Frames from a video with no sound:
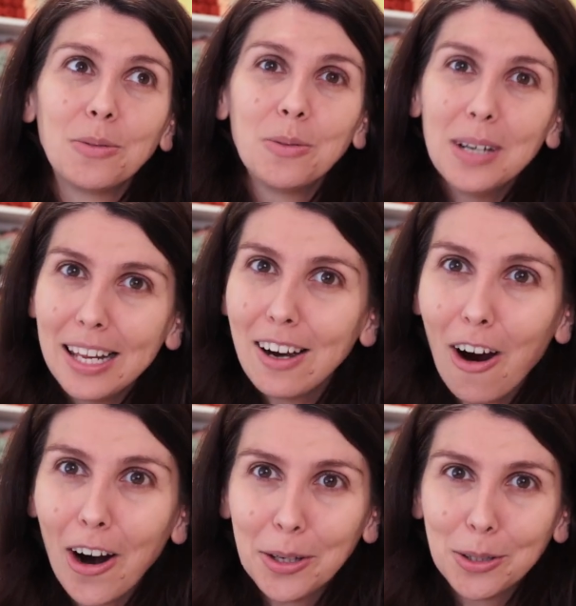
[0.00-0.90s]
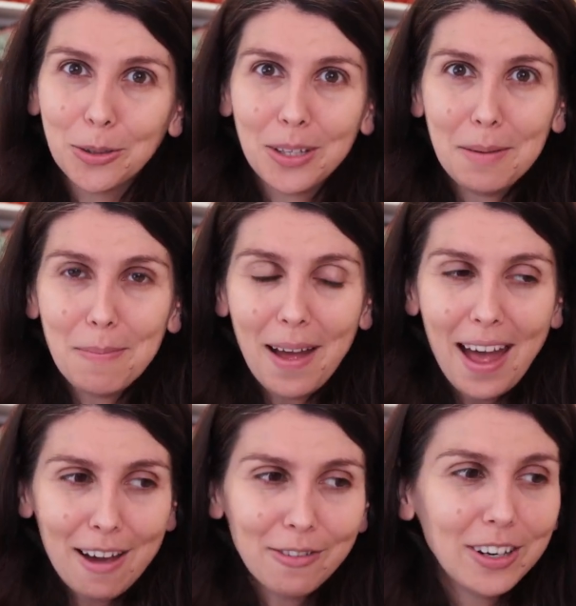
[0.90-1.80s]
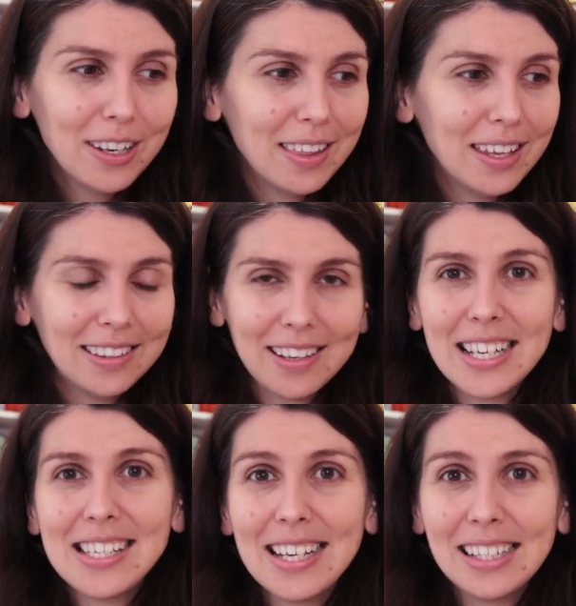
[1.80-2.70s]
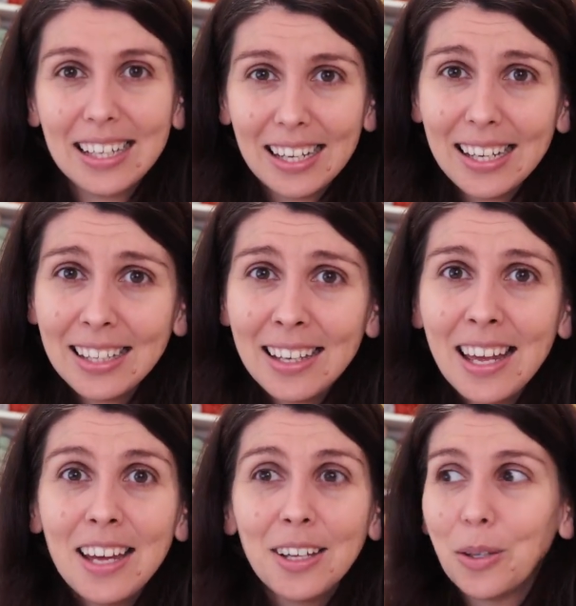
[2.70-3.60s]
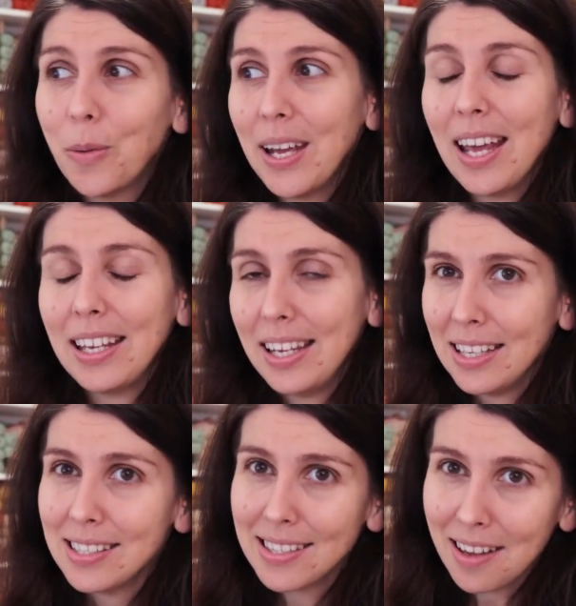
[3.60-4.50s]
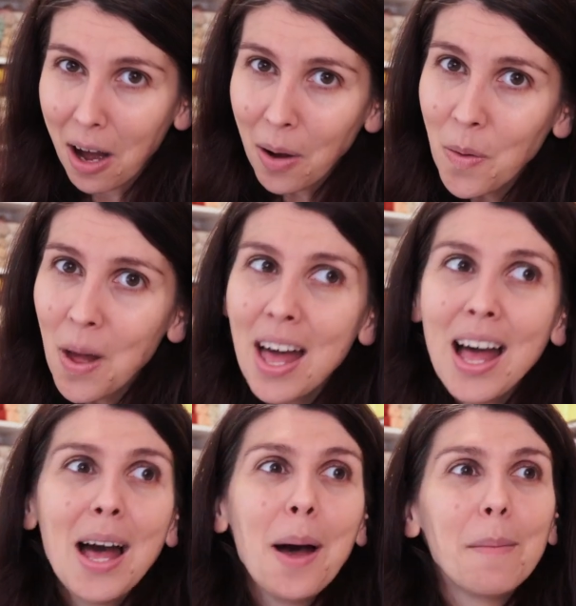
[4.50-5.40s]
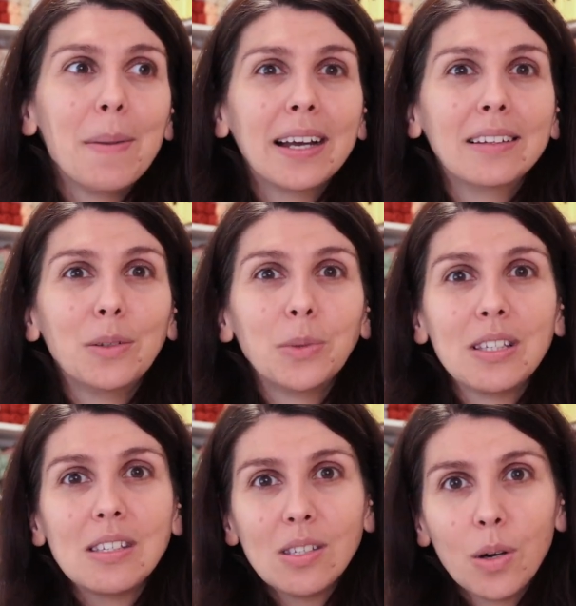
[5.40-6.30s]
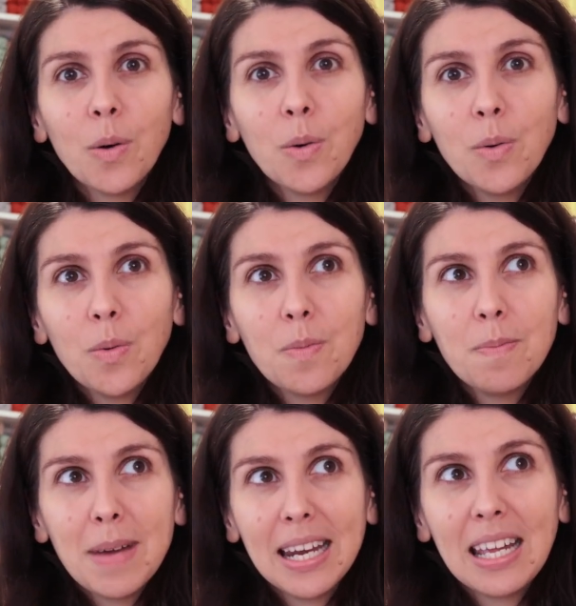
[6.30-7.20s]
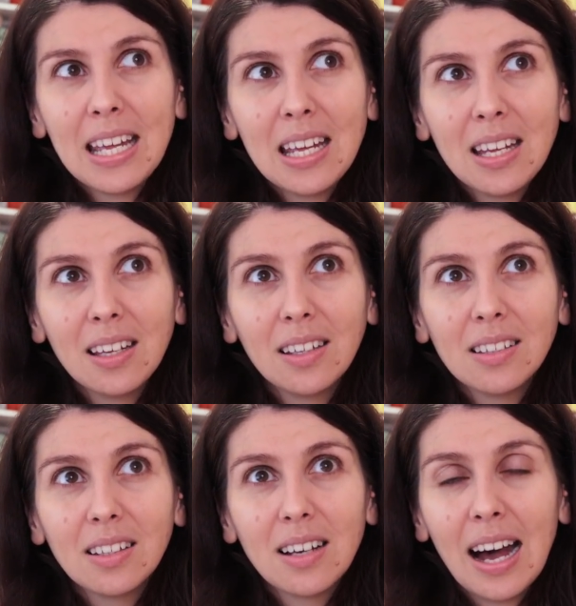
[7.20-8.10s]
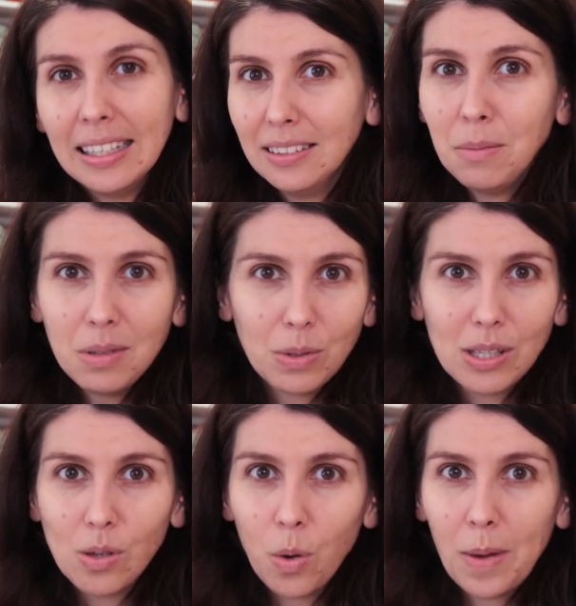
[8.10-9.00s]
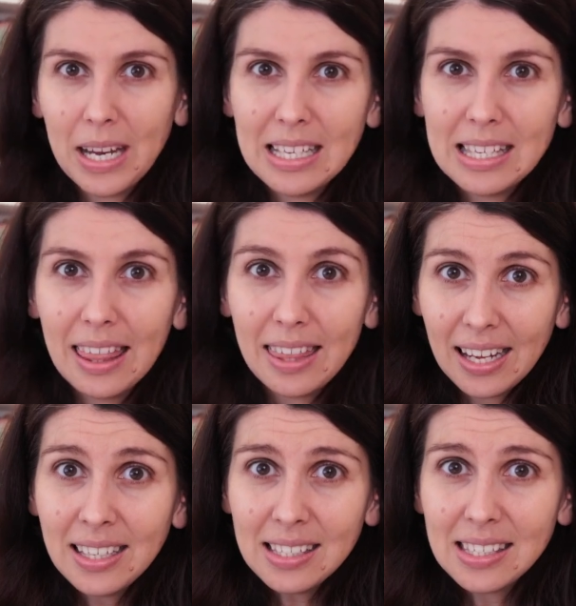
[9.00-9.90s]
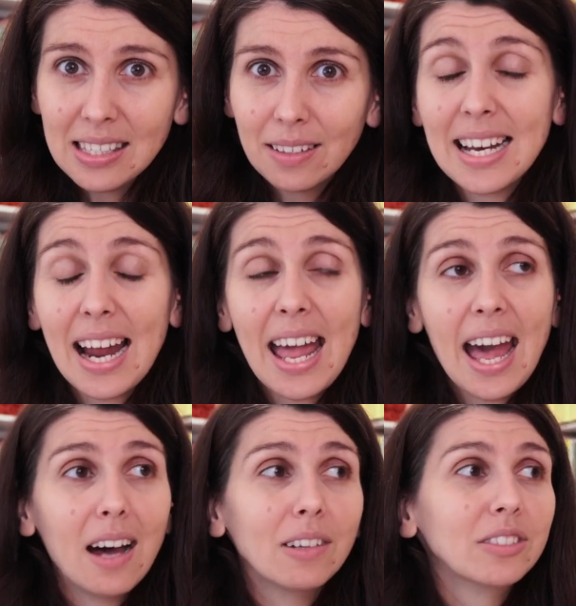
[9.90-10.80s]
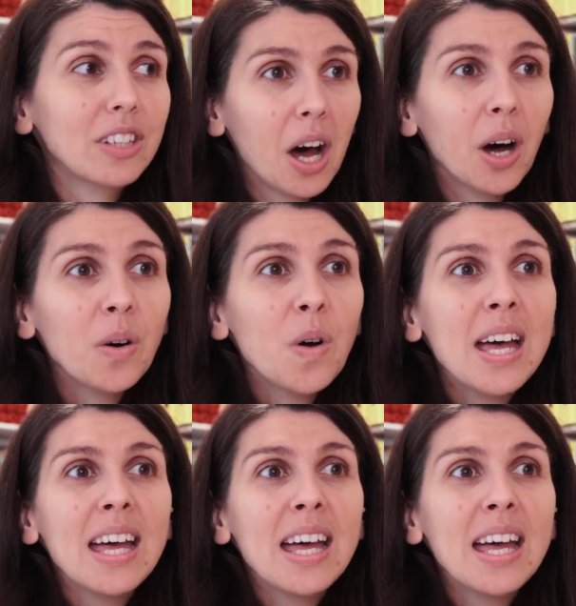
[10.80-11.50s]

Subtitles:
really hard to keep everything nice and clean the way it is now, but with so many items, with so many things that I have now,